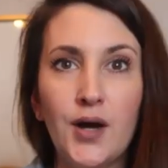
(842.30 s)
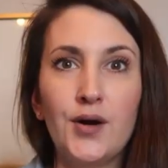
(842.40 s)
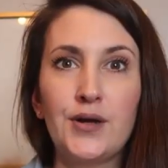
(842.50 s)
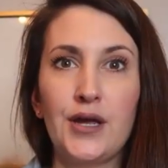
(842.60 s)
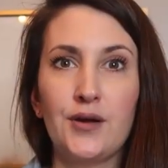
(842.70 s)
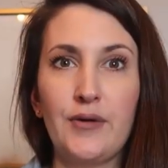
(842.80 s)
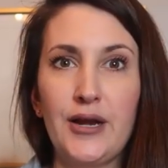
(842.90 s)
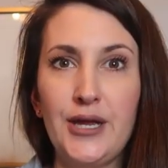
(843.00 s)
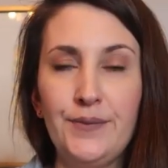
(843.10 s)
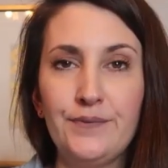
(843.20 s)
Okay, you
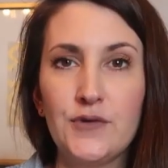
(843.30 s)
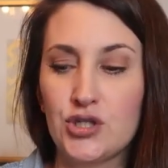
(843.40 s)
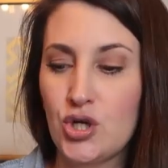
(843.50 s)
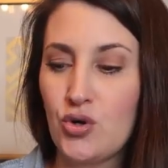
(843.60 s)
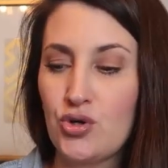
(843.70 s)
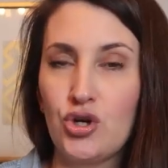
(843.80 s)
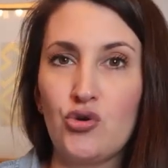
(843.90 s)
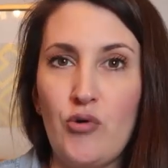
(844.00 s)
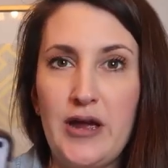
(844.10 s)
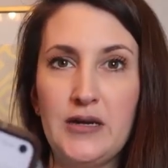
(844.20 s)
ready? The total
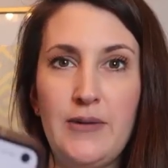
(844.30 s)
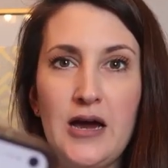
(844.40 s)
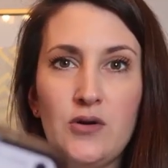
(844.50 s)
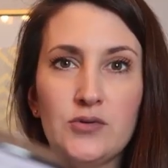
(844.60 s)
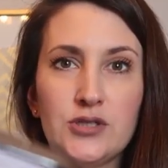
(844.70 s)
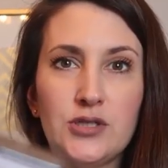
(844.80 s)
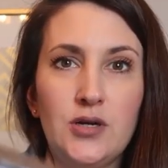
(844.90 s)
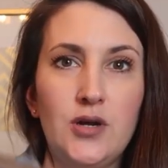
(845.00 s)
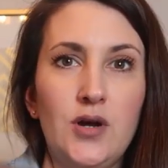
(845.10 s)
grand amount